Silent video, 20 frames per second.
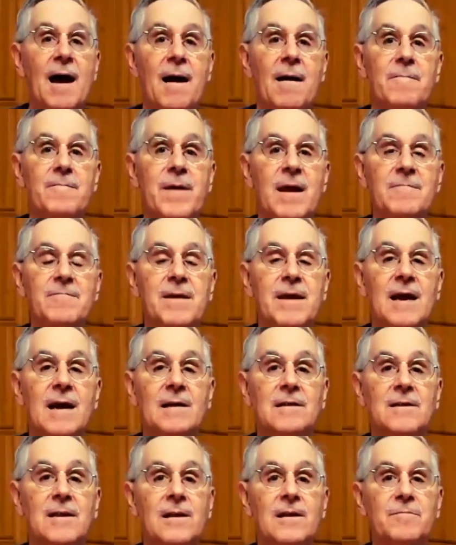maybe a
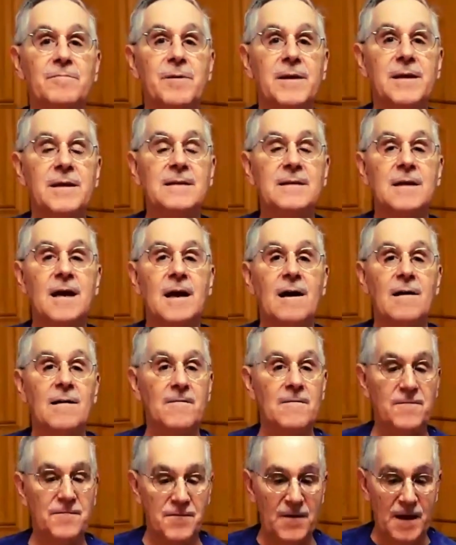little bit
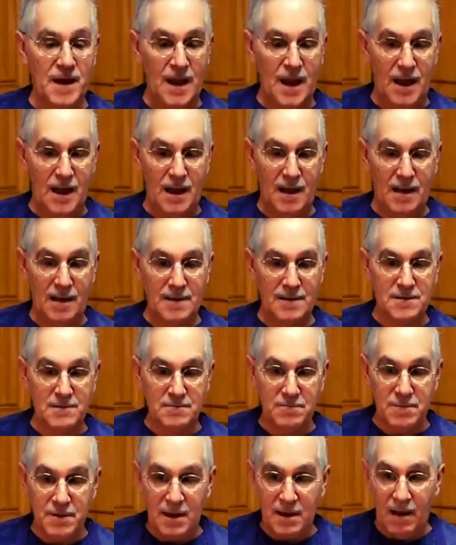of
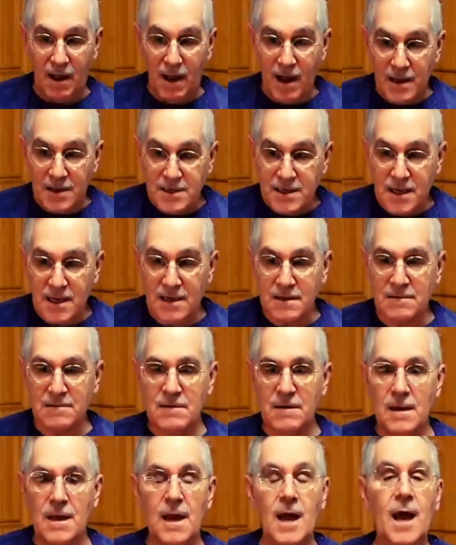
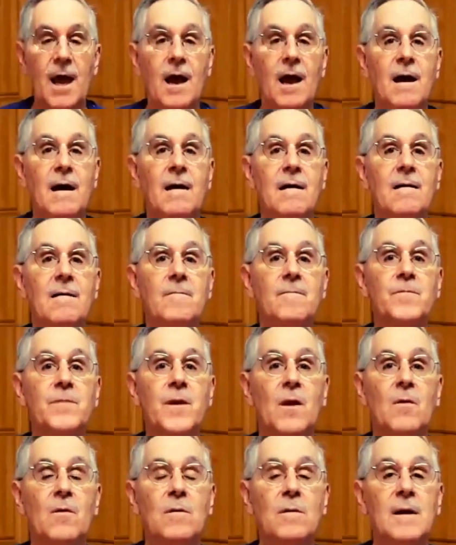onion,
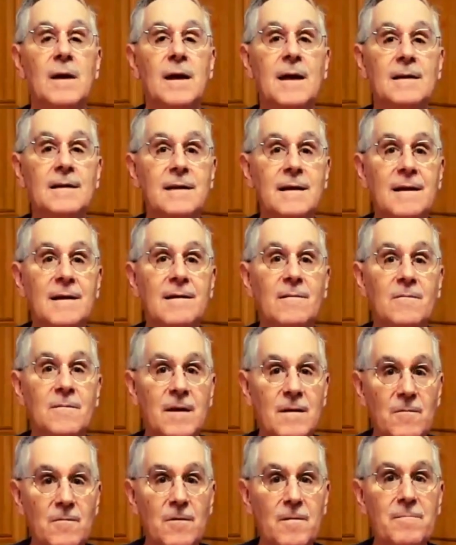and
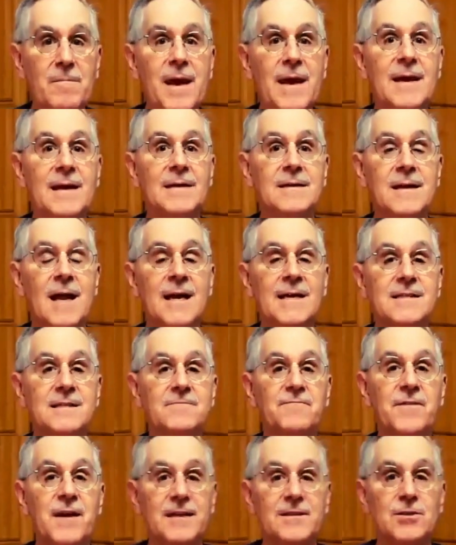we'll make a nice
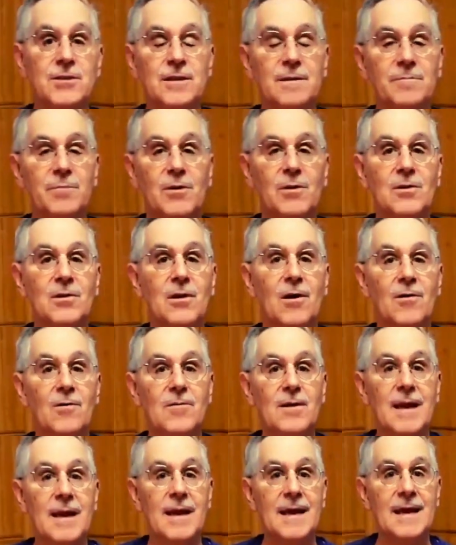vegetable,
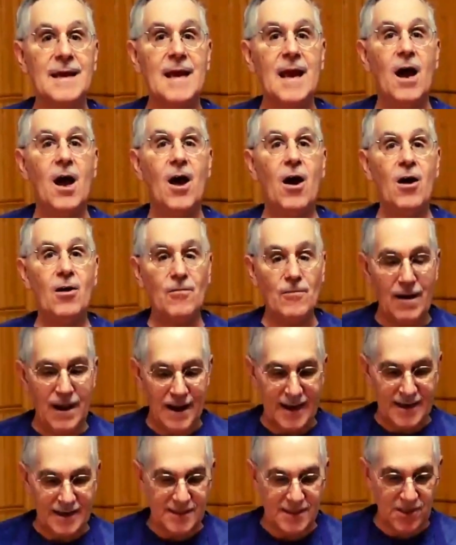okay? All
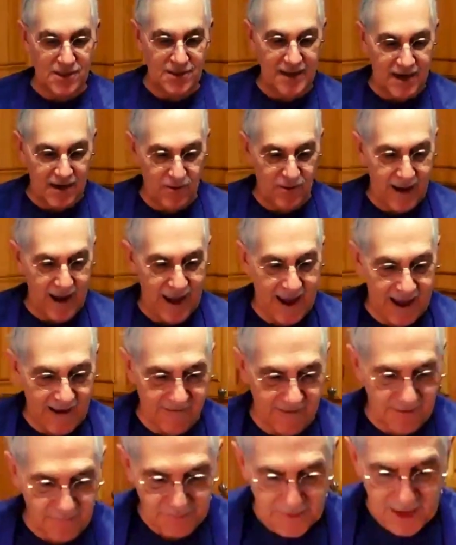right, so there we have it.